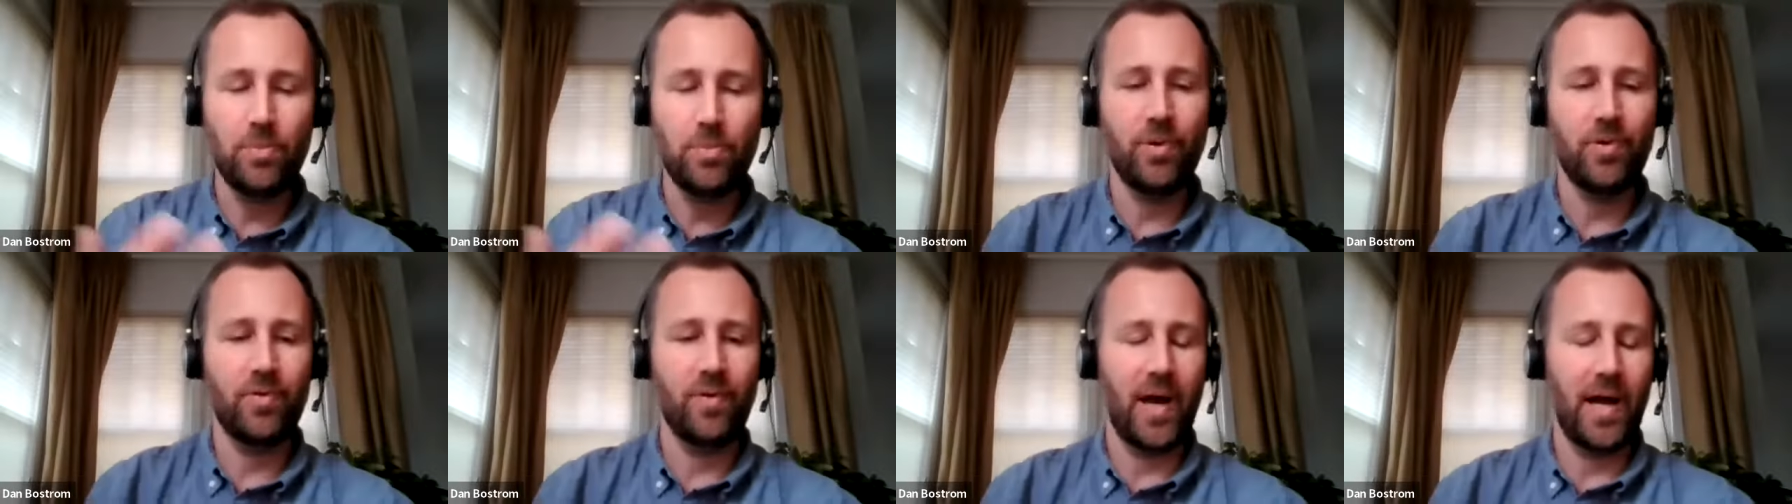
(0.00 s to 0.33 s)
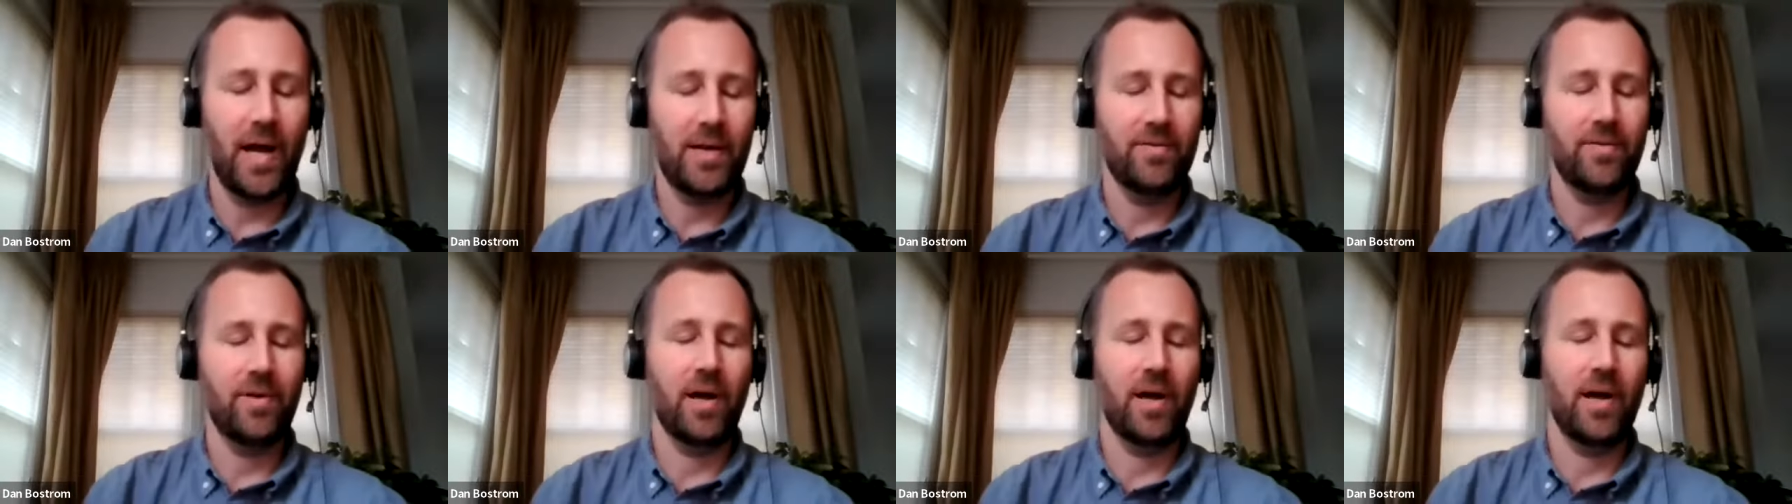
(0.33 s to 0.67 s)

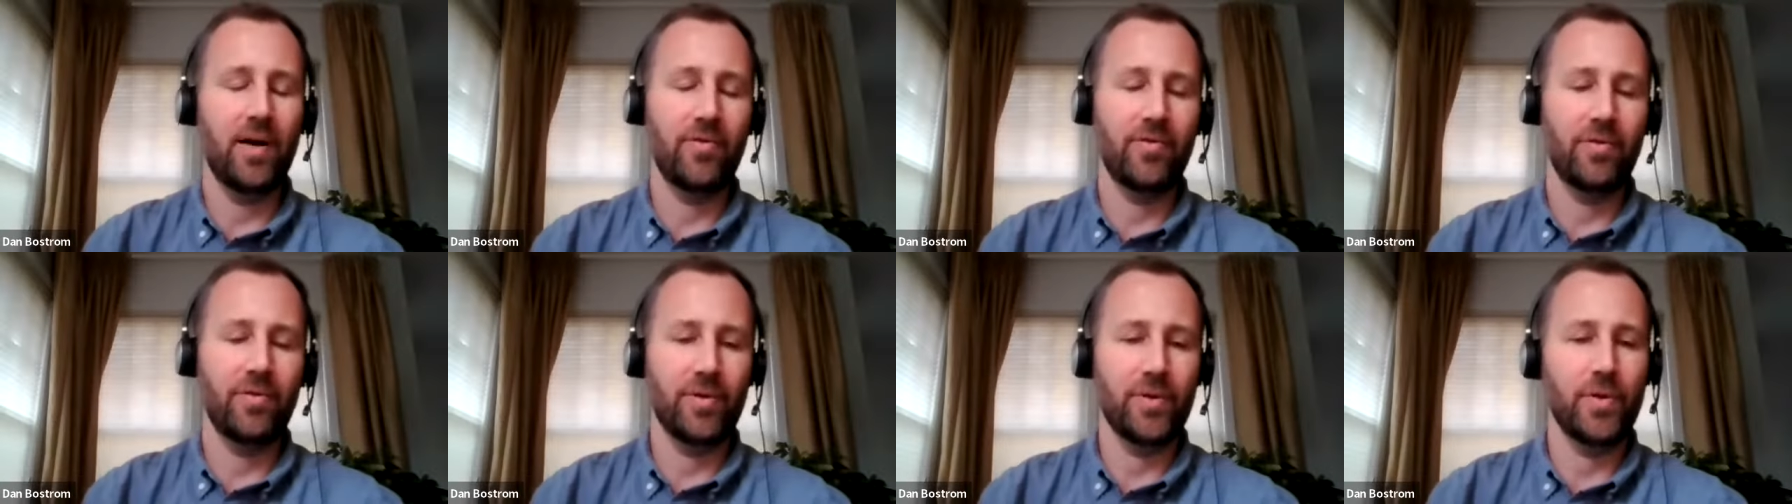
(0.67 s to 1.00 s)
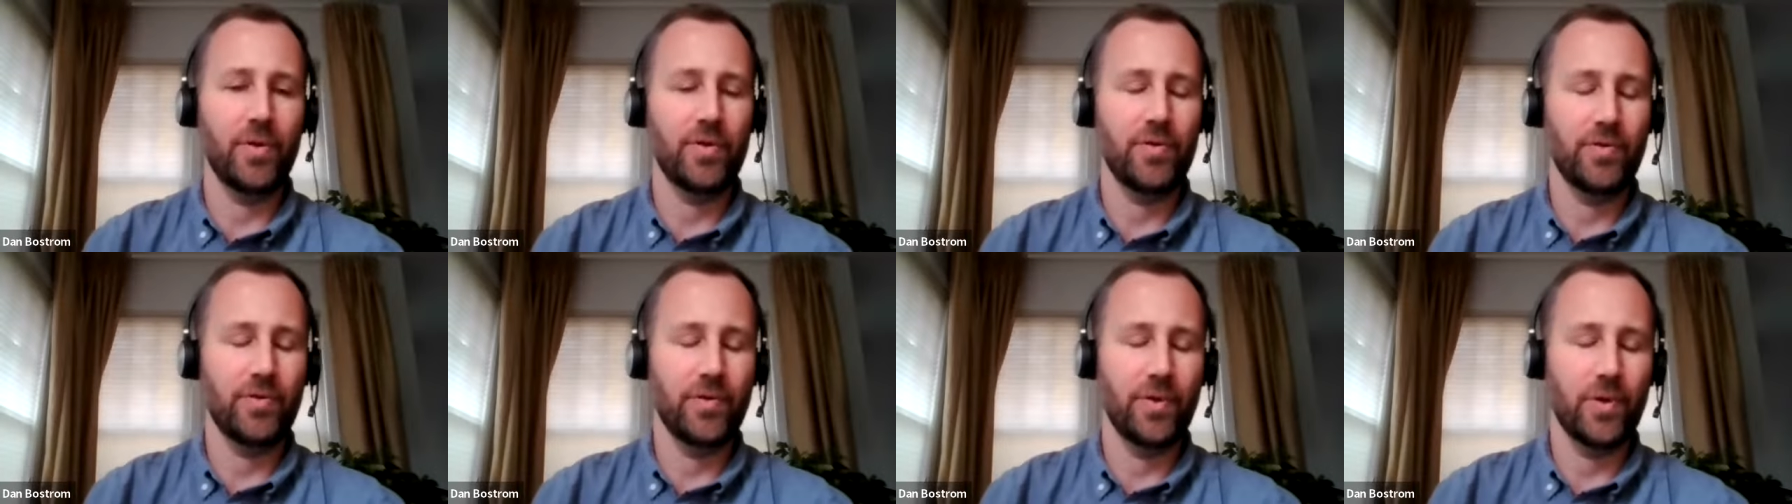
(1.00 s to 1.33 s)
provide uh, for,
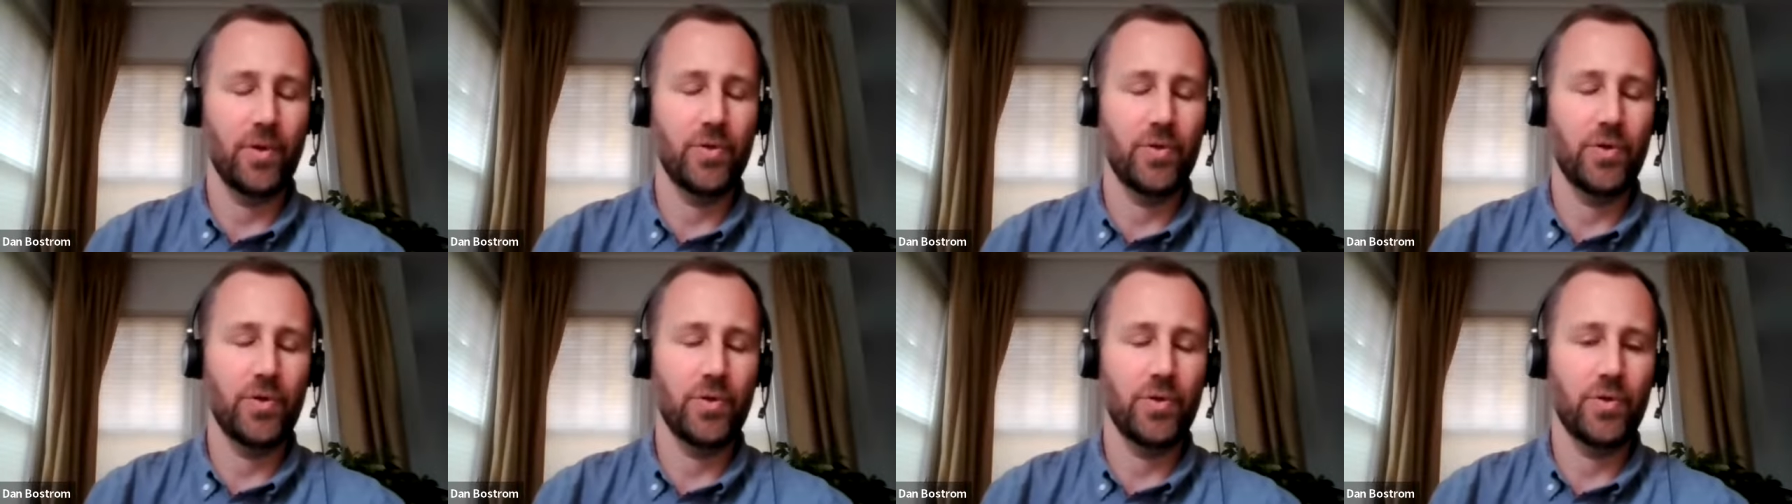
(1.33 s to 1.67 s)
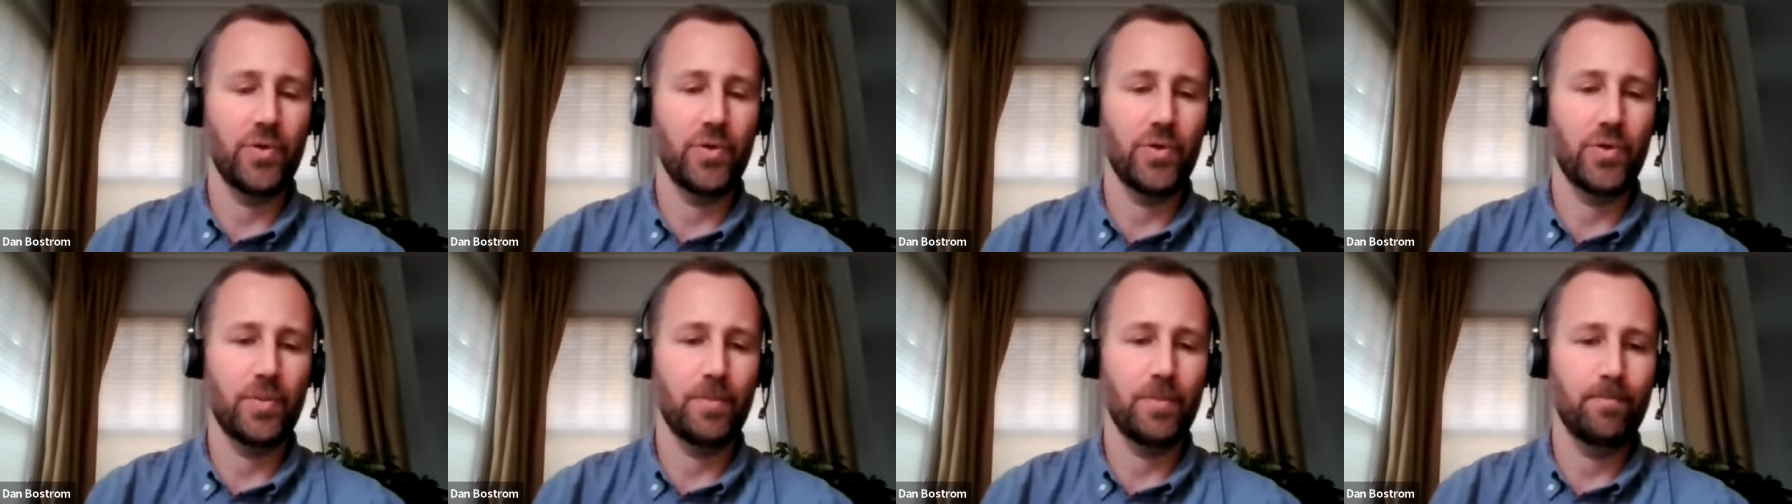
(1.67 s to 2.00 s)
the, for those
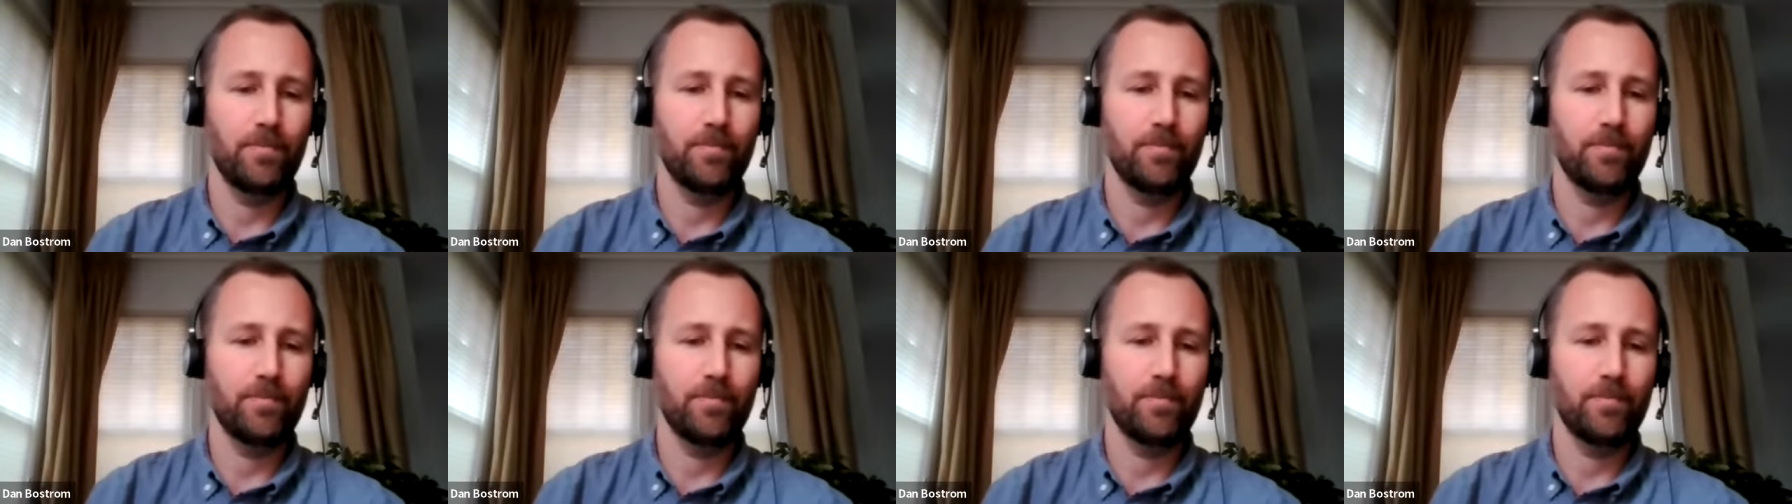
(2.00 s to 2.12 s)
users?